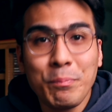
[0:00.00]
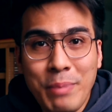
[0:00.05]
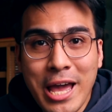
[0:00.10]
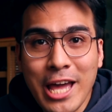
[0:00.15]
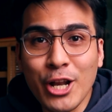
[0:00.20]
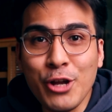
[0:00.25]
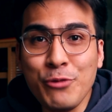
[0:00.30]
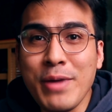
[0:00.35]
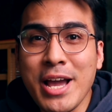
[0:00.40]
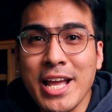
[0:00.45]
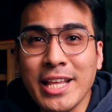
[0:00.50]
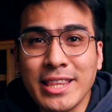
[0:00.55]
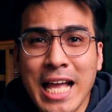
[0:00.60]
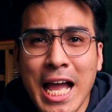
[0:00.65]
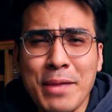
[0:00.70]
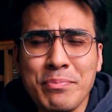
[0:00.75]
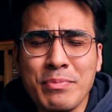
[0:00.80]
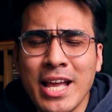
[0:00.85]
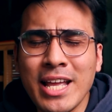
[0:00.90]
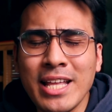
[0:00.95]
Pero may
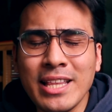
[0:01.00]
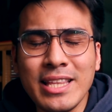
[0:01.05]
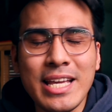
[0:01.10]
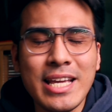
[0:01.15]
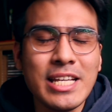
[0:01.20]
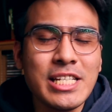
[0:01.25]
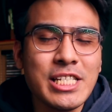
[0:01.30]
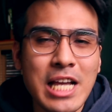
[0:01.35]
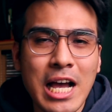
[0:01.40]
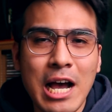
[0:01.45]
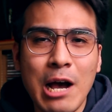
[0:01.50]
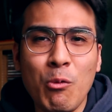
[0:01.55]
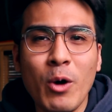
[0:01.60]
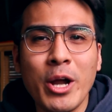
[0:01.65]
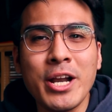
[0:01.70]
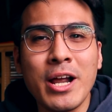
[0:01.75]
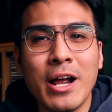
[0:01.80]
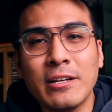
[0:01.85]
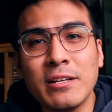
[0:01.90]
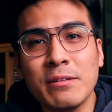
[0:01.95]
time na hindi siya
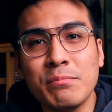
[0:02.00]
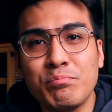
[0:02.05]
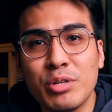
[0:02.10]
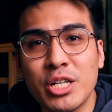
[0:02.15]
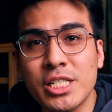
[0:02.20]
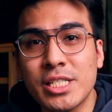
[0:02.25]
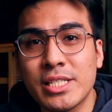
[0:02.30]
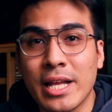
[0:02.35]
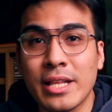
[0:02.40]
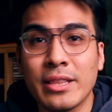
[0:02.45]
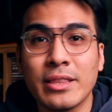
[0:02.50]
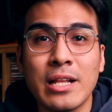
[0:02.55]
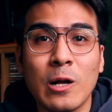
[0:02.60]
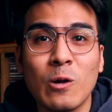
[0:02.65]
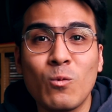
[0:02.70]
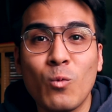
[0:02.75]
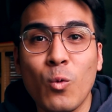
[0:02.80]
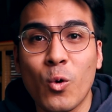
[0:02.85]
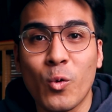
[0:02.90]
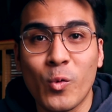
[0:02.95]
100%
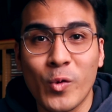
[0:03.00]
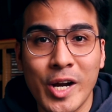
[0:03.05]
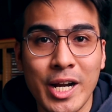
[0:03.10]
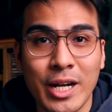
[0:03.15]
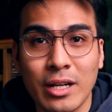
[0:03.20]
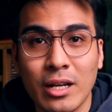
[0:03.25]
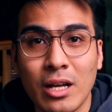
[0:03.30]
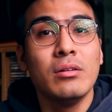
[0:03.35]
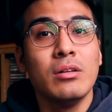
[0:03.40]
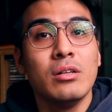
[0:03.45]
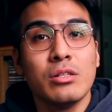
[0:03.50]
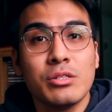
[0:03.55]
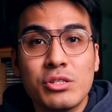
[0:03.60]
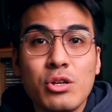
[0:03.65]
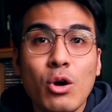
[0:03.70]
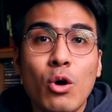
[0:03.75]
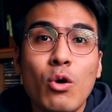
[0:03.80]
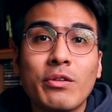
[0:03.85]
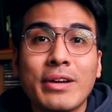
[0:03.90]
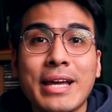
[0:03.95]
nag-work.
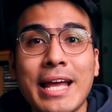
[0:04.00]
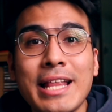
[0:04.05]
So,